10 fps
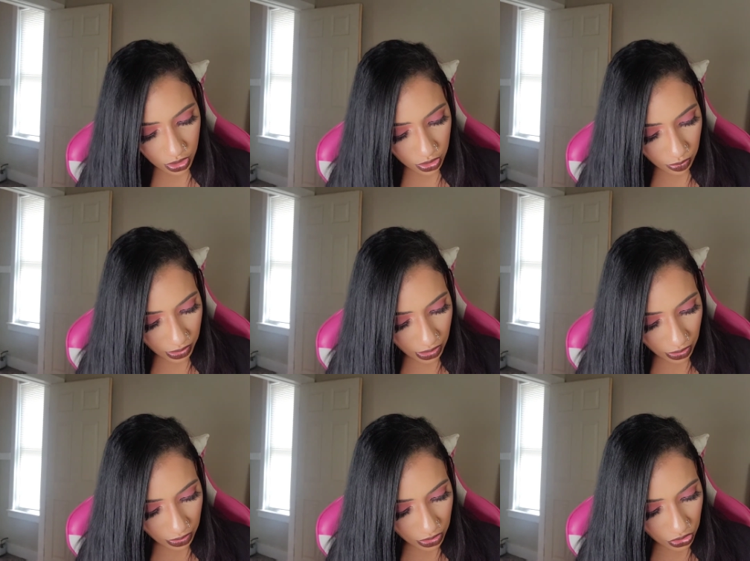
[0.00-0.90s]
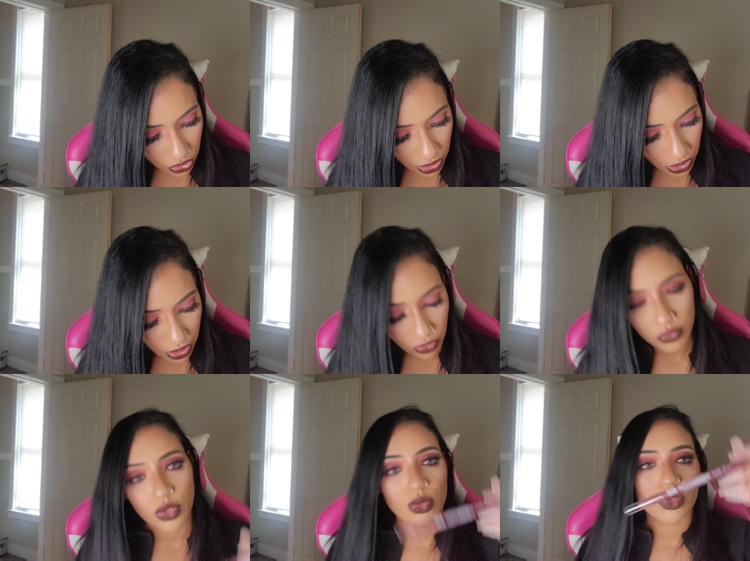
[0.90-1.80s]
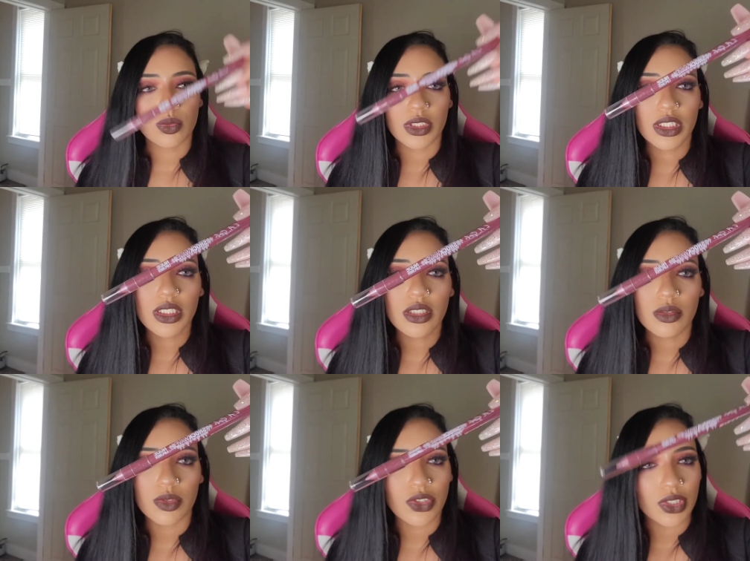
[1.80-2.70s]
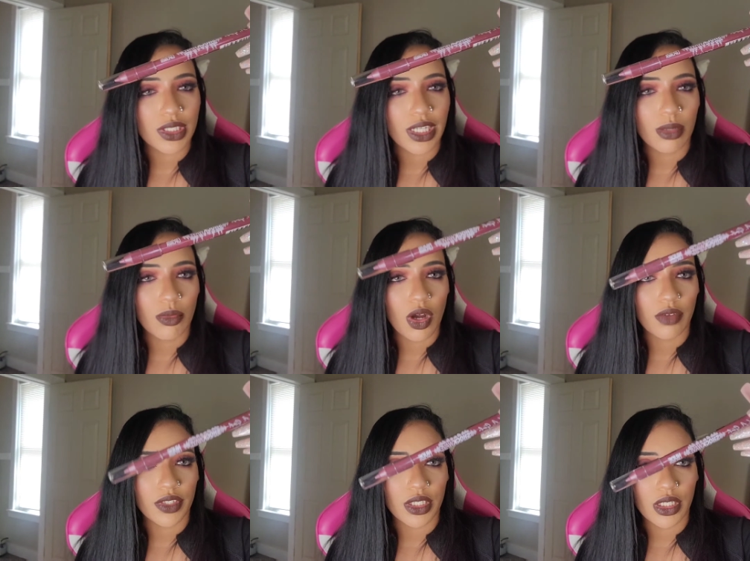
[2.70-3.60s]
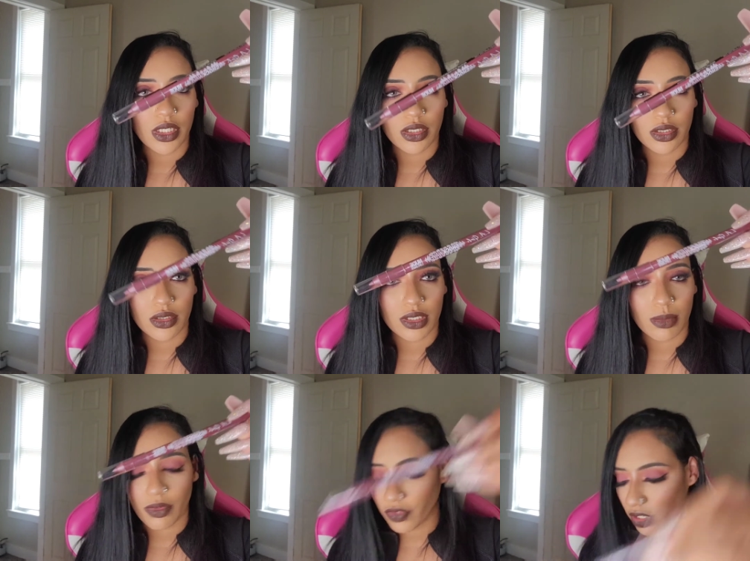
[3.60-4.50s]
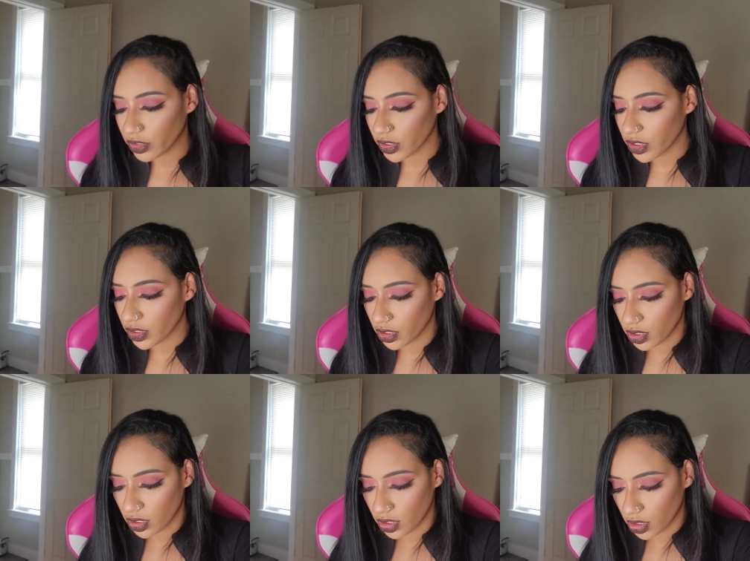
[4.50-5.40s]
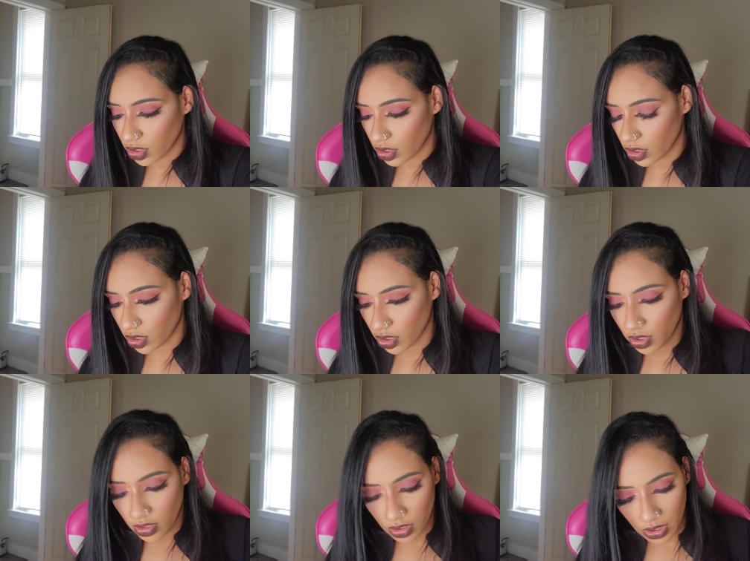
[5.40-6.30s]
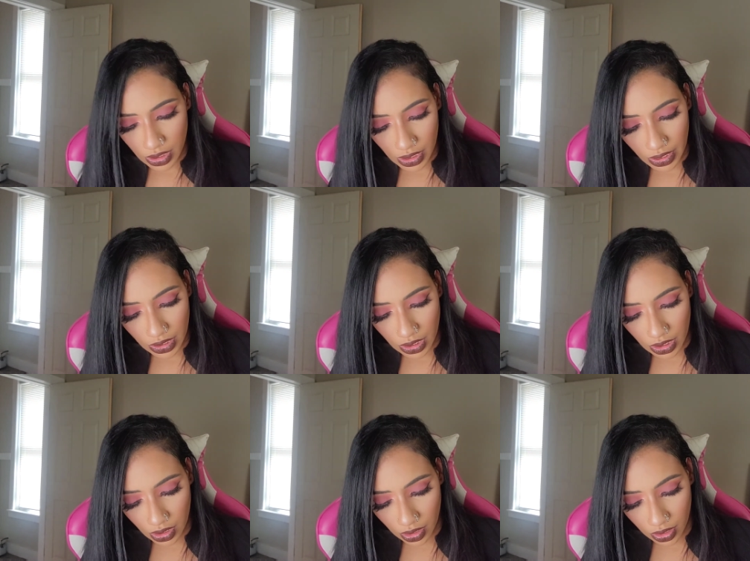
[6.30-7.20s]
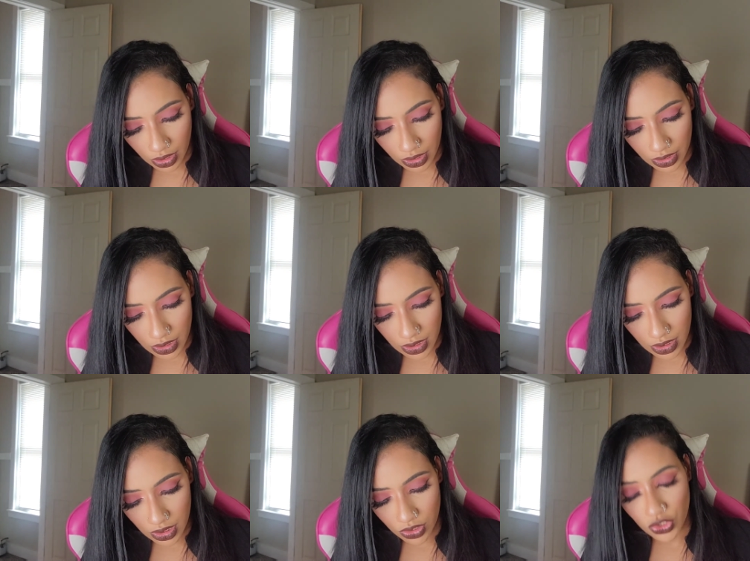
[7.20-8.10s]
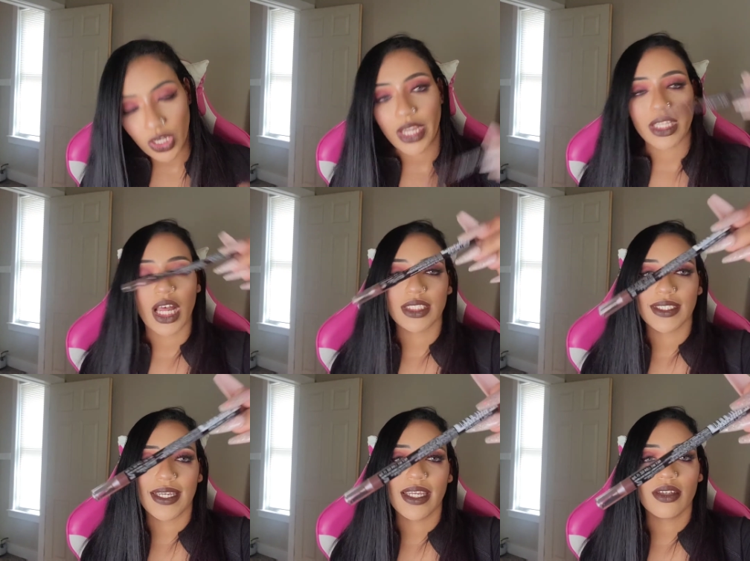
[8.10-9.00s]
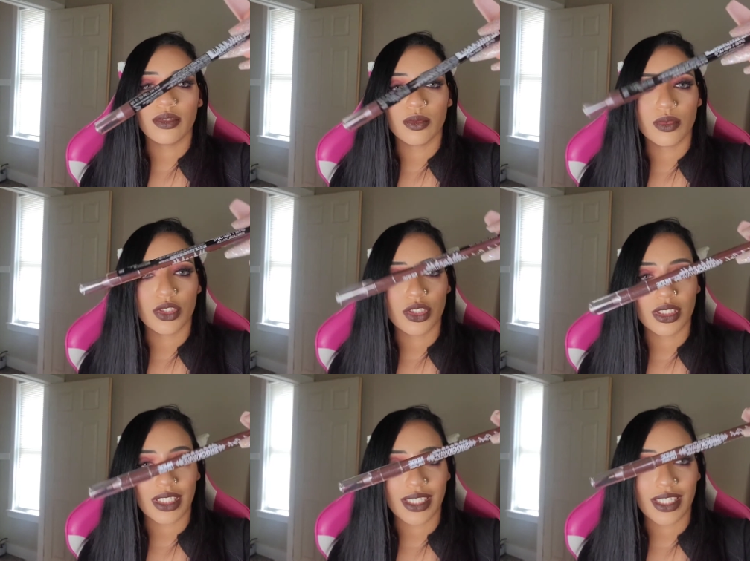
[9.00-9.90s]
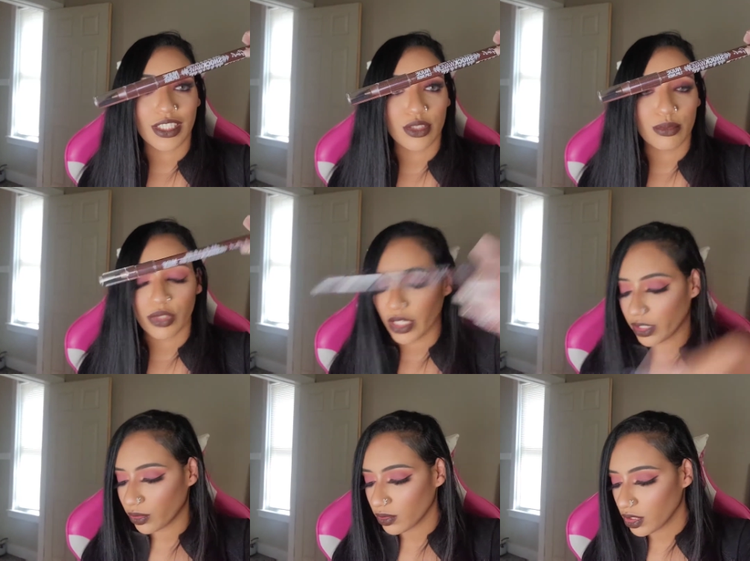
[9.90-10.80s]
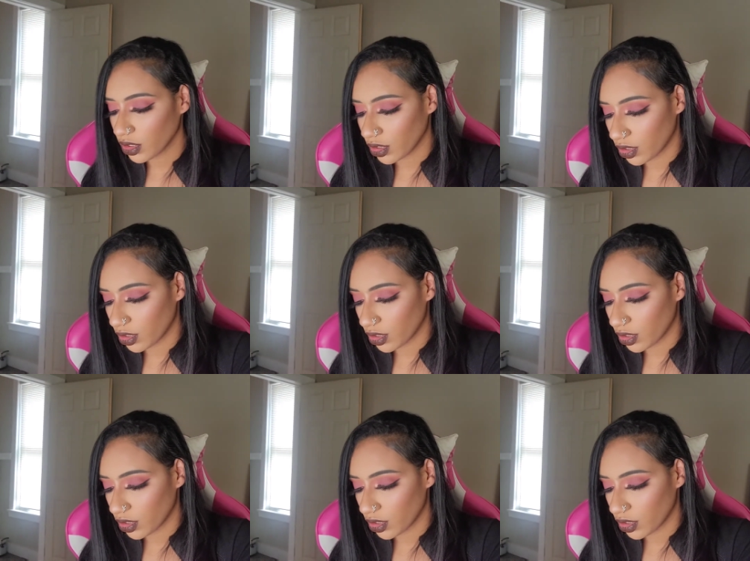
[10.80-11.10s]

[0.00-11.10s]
So I got the shade Rosewood, which looks like a mauve type of color. Then I got Chai Latte, which looks like a nice brown.